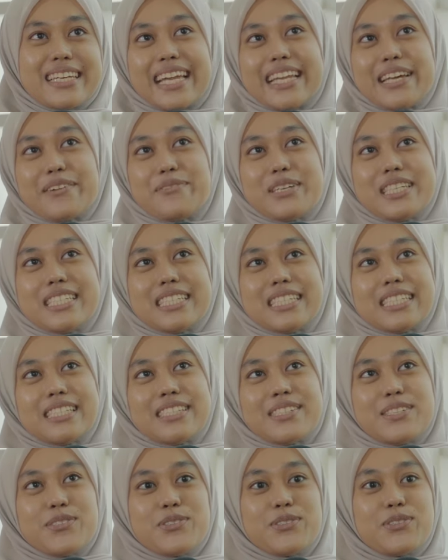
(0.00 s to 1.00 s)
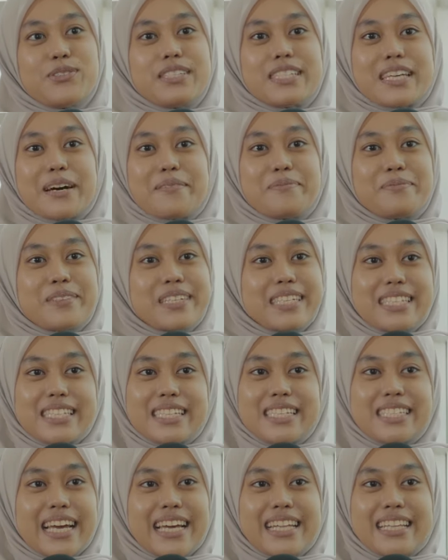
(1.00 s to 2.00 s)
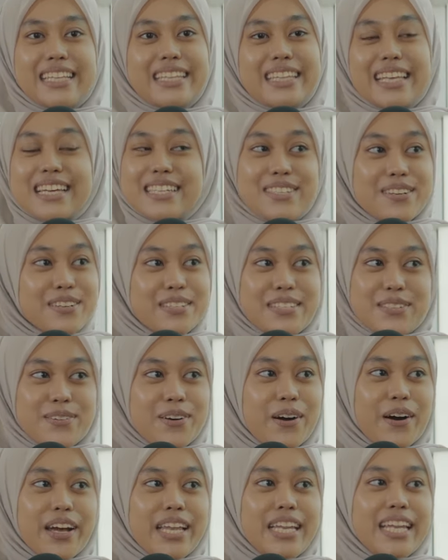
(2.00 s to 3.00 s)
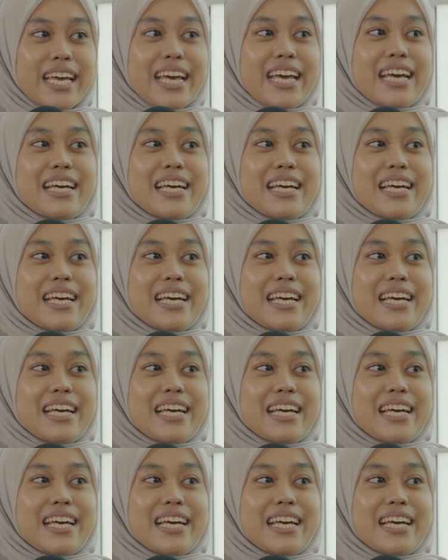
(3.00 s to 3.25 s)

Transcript: And then we just do some research and things also on.